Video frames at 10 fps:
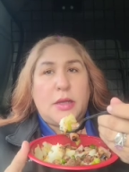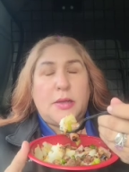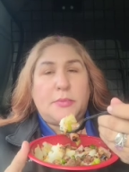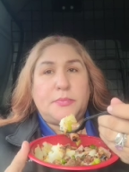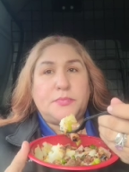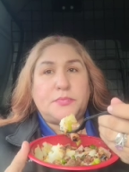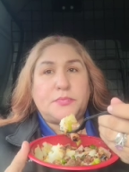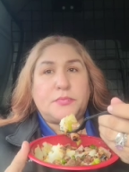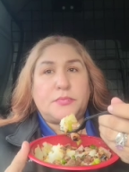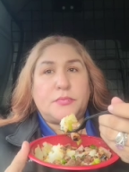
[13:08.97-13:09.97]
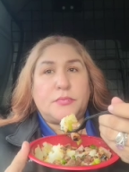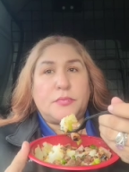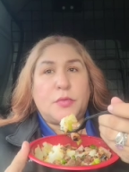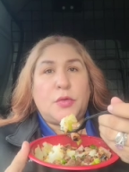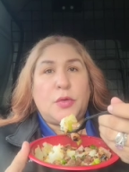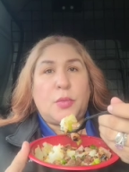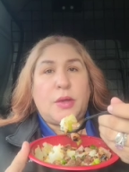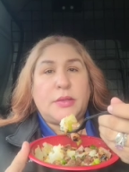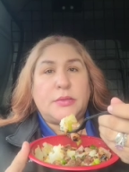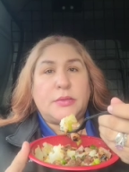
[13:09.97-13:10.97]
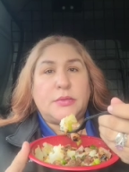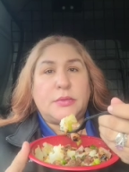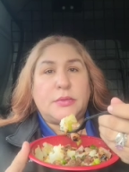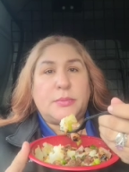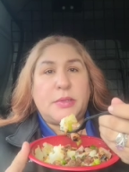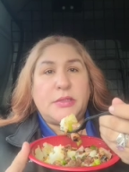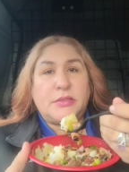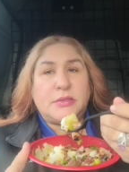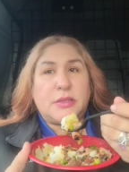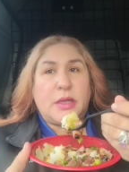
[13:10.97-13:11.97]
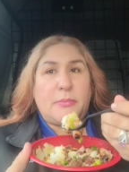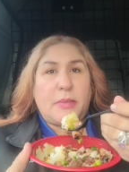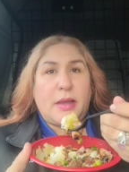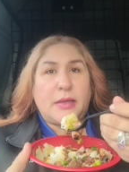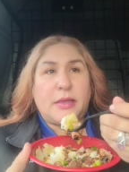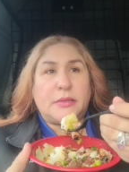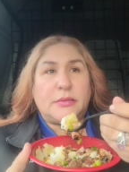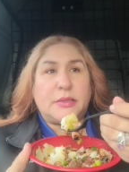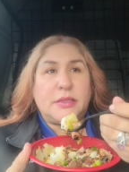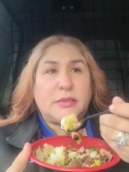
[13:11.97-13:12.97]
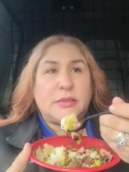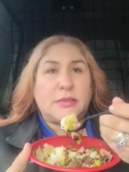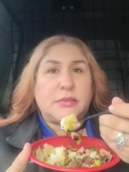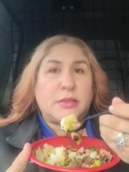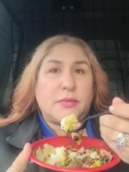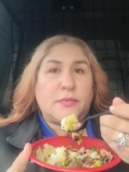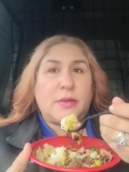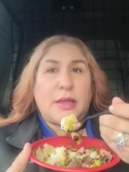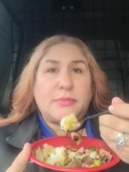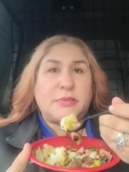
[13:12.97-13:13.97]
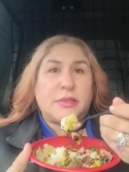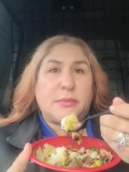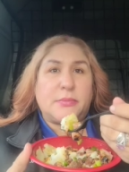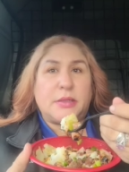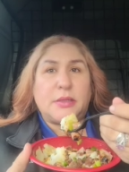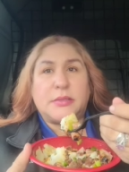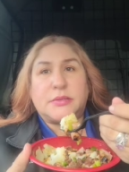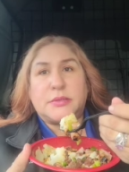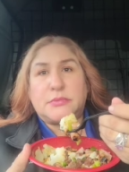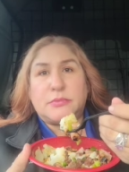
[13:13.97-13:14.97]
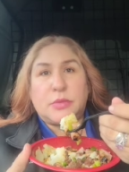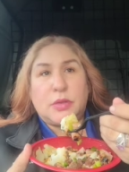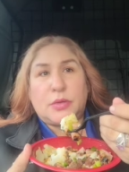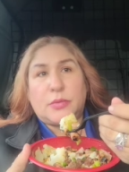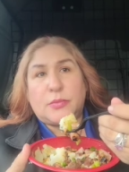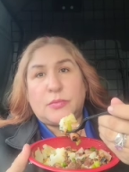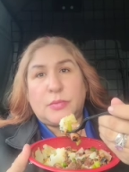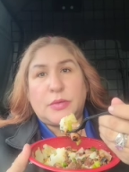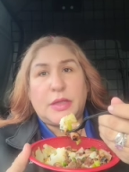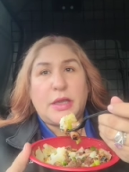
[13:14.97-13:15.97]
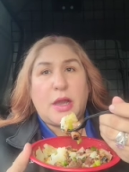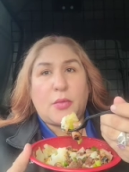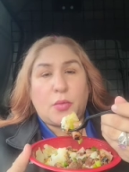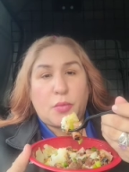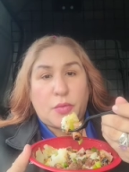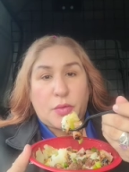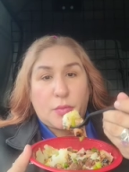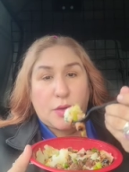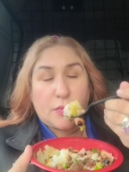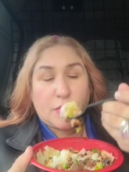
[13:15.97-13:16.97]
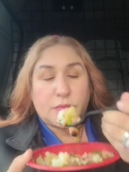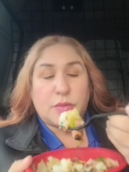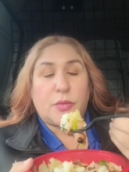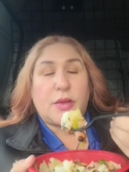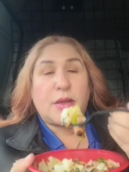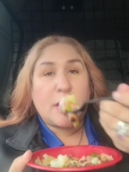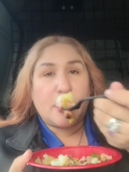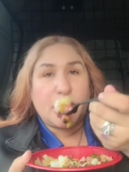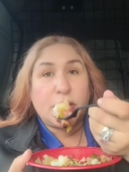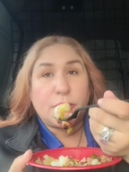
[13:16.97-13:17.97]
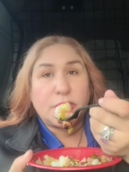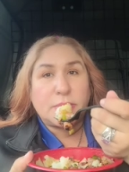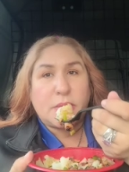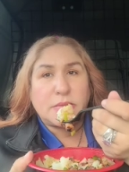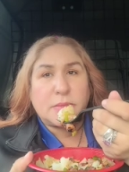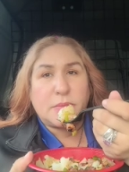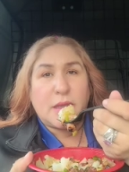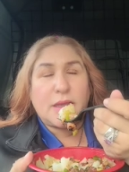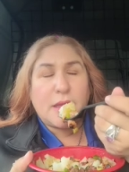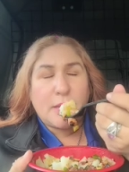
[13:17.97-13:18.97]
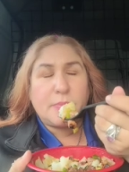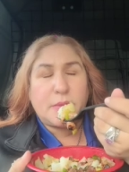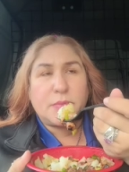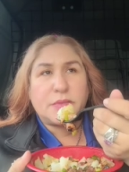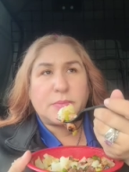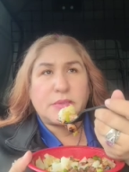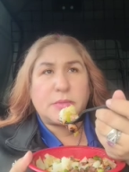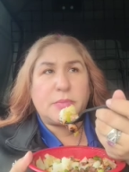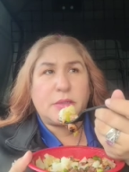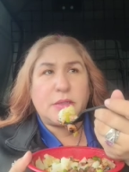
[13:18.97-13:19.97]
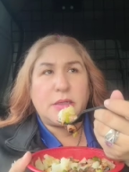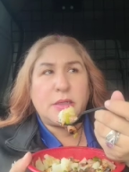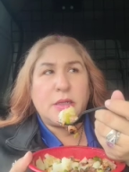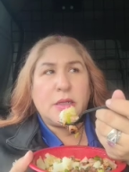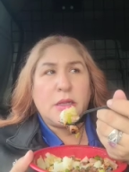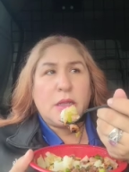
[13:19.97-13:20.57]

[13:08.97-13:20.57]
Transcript: um you don't want the patients to come back and get the stuff labs done because you know they got ruined or whatever so i got a bigger responsibility i got a big responsibility